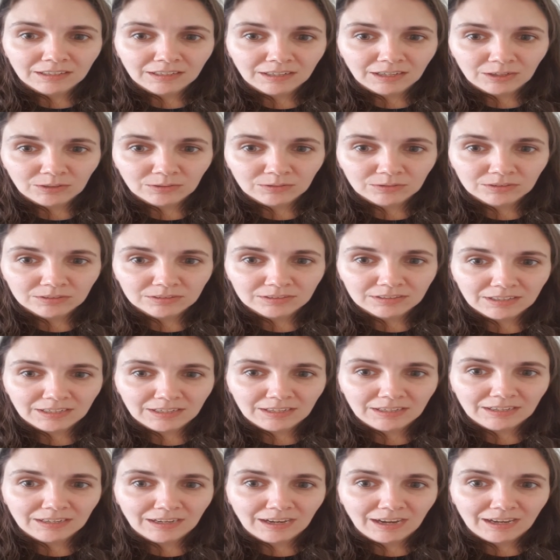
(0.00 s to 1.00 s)
How to
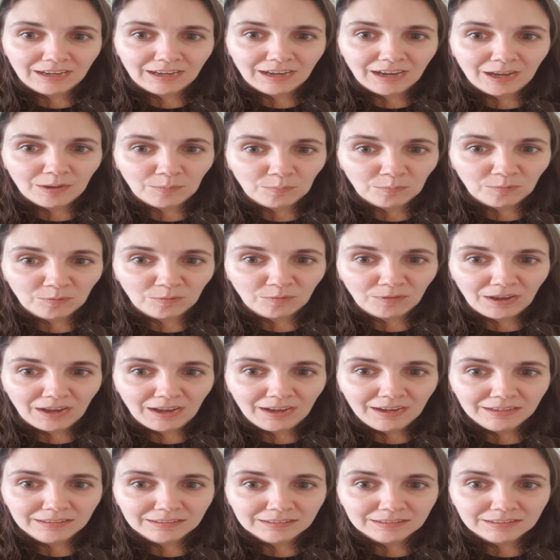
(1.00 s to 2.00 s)
say I am
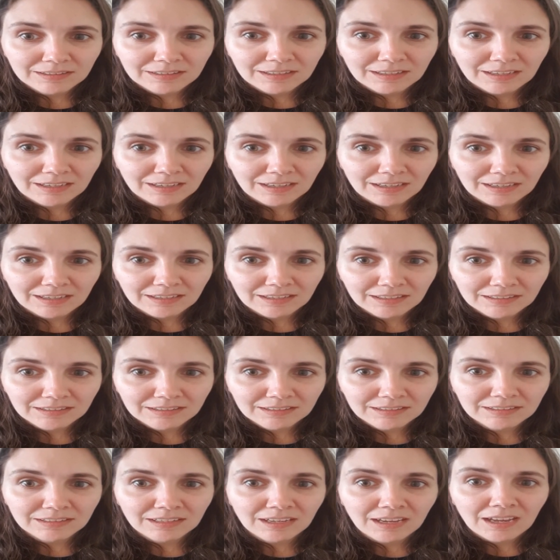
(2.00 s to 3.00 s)
fat
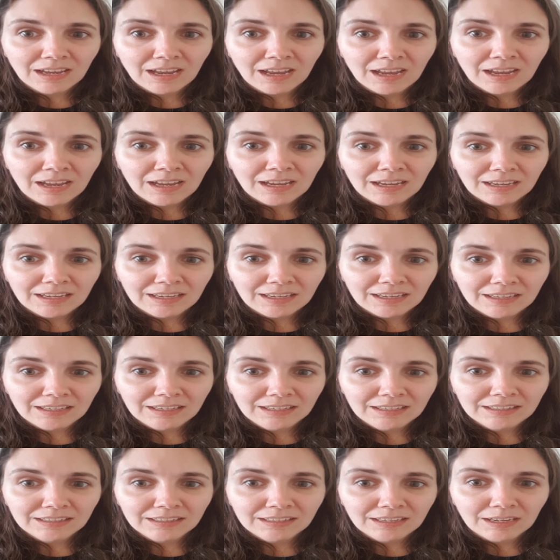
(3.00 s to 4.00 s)
is
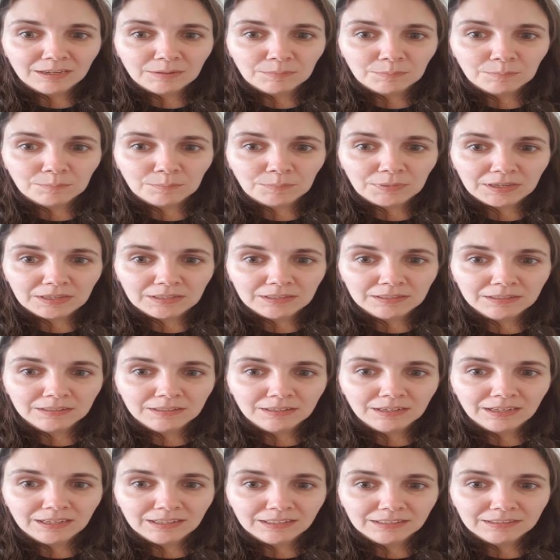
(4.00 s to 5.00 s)
ich bin
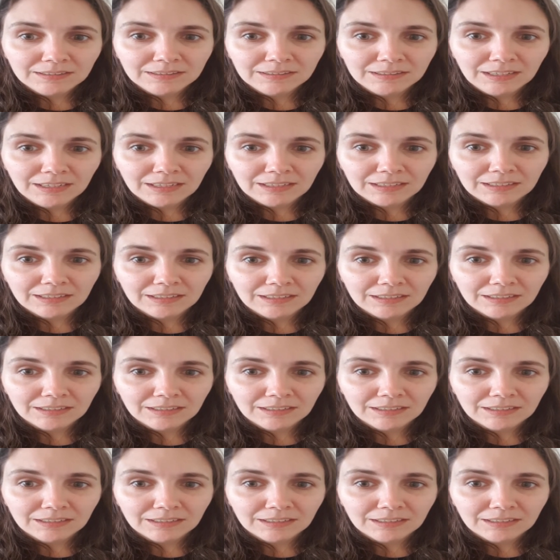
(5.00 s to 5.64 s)
dick.